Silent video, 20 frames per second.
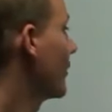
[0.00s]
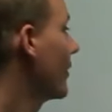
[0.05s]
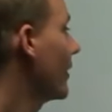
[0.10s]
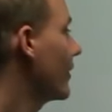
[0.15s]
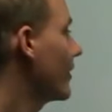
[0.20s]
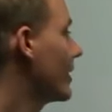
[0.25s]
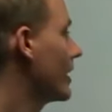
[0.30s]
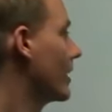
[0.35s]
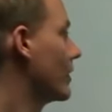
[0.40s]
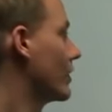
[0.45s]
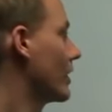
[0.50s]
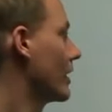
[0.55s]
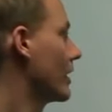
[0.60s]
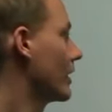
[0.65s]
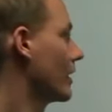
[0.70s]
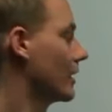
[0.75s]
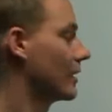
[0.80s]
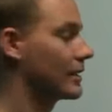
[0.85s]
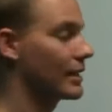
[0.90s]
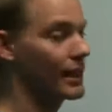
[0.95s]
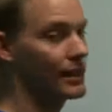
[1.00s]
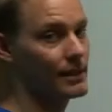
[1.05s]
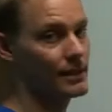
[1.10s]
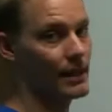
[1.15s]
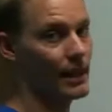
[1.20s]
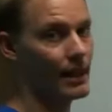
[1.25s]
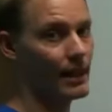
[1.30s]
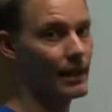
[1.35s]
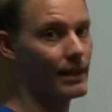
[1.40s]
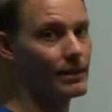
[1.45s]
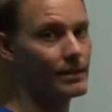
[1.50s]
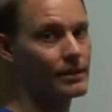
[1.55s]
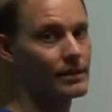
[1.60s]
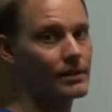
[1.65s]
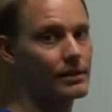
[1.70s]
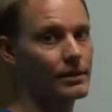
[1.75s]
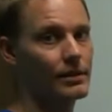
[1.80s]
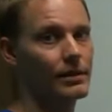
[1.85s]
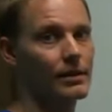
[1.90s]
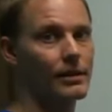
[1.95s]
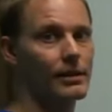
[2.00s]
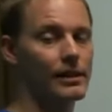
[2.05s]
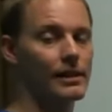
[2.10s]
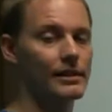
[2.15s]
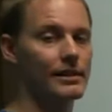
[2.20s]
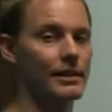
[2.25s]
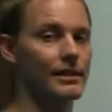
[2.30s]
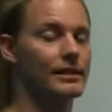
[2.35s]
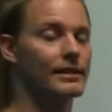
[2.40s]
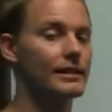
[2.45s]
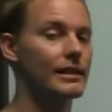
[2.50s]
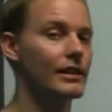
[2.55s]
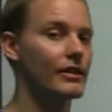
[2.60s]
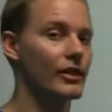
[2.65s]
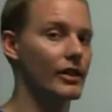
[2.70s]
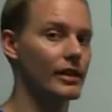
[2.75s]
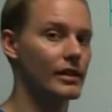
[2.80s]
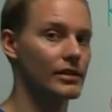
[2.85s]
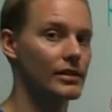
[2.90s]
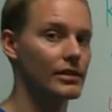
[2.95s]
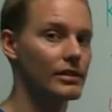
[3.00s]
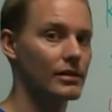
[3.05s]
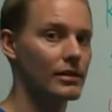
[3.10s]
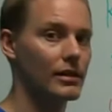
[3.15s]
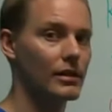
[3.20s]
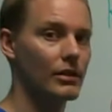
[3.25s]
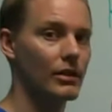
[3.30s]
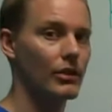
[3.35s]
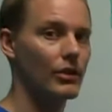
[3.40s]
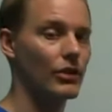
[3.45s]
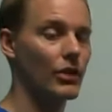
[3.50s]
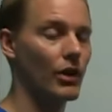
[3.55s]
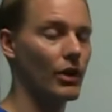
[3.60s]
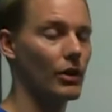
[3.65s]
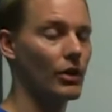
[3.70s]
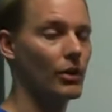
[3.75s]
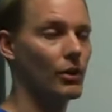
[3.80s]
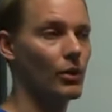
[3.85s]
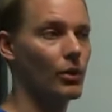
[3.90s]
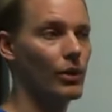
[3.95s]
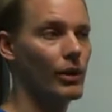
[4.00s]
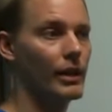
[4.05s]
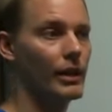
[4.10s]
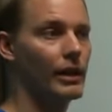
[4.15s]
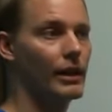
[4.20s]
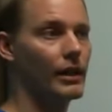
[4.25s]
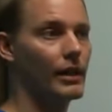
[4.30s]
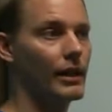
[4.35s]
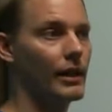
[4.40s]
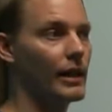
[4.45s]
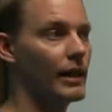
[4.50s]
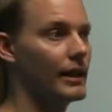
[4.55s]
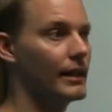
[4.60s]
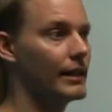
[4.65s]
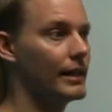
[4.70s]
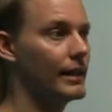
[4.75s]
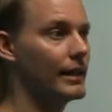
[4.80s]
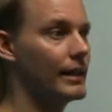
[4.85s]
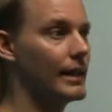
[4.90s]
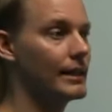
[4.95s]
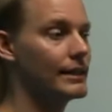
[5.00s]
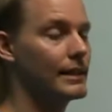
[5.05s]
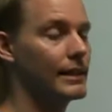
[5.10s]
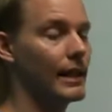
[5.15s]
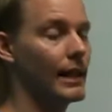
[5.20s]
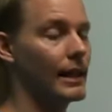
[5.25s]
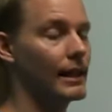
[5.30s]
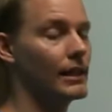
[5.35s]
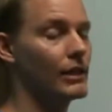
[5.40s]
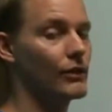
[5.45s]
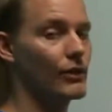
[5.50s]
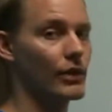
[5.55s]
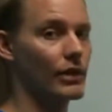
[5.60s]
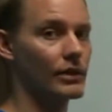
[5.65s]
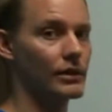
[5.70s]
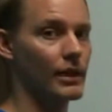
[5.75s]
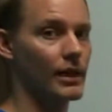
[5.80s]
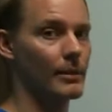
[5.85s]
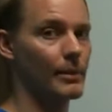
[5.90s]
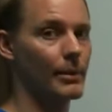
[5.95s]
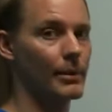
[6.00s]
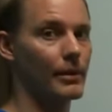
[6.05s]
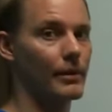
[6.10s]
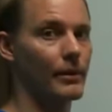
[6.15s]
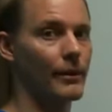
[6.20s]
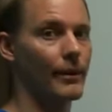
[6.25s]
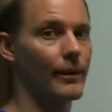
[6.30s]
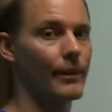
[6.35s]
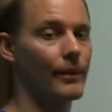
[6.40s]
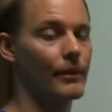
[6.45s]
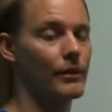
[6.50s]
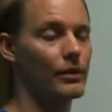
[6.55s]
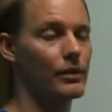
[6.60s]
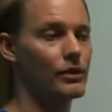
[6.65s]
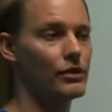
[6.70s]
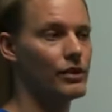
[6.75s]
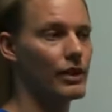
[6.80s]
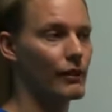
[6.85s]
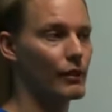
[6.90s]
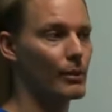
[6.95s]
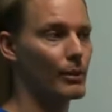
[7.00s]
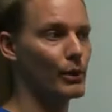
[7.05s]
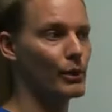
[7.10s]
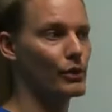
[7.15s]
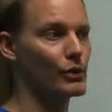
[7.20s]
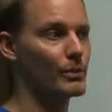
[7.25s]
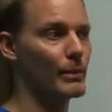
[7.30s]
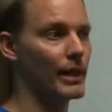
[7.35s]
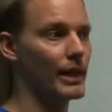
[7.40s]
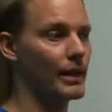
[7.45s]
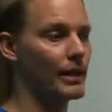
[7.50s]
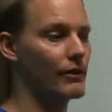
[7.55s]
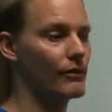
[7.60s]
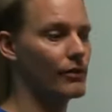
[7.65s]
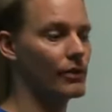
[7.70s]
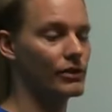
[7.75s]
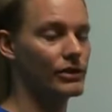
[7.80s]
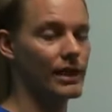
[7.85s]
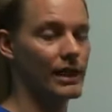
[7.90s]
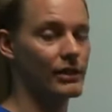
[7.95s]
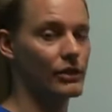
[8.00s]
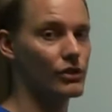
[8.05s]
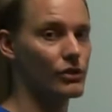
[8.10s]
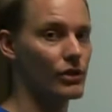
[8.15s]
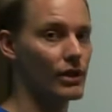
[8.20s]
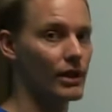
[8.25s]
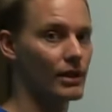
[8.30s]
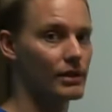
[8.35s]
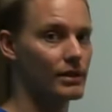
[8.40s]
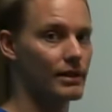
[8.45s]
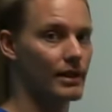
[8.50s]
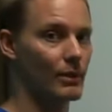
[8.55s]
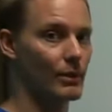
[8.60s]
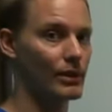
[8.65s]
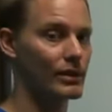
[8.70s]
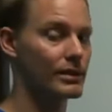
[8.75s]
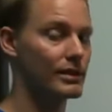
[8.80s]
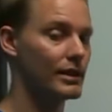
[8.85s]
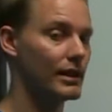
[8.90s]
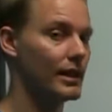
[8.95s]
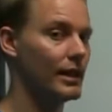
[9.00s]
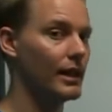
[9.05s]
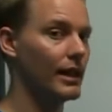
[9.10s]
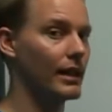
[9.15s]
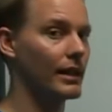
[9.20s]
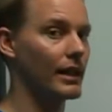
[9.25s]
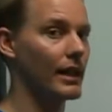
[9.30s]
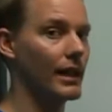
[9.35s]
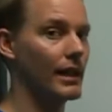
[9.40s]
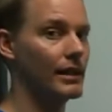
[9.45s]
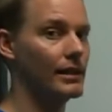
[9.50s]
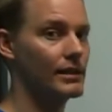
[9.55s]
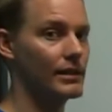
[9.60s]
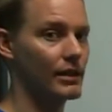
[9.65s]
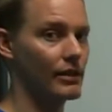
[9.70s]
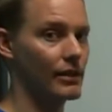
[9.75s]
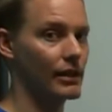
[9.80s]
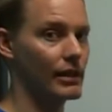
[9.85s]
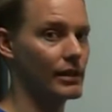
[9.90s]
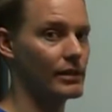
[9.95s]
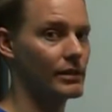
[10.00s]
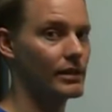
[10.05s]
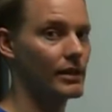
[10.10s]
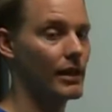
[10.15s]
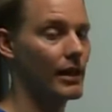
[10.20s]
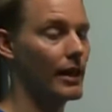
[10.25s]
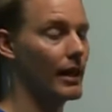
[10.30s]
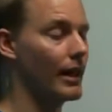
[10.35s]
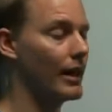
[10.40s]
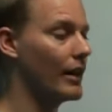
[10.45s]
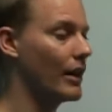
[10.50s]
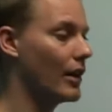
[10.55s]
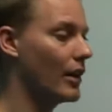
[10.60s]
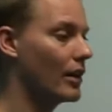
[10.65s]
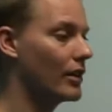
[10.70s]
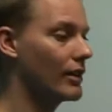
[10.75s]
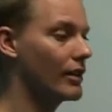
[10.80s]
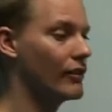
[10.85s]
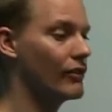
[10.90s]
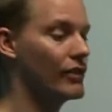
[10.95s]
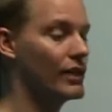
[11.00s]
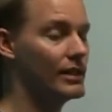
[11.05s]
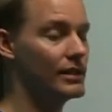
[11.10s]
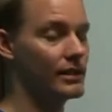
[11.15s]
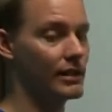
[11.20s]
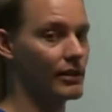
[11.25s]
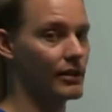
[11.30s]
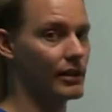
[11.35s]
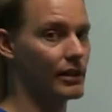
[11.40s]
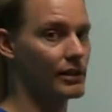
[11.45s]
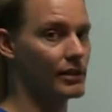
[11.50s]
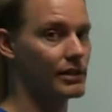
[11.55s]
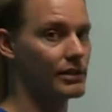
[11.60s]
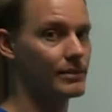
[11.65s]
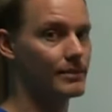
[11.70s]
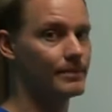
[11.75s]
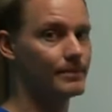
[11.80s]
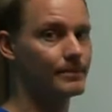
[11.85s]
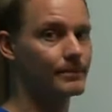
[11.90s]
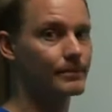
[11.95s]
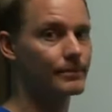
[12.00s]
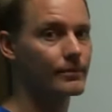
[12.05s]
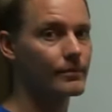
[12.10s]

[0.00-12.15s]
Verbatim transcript: The fifth digit, in this case an S, is the series. So in the 1980s, for example, General Motors made full-size trucks that were C and K series and R and V series.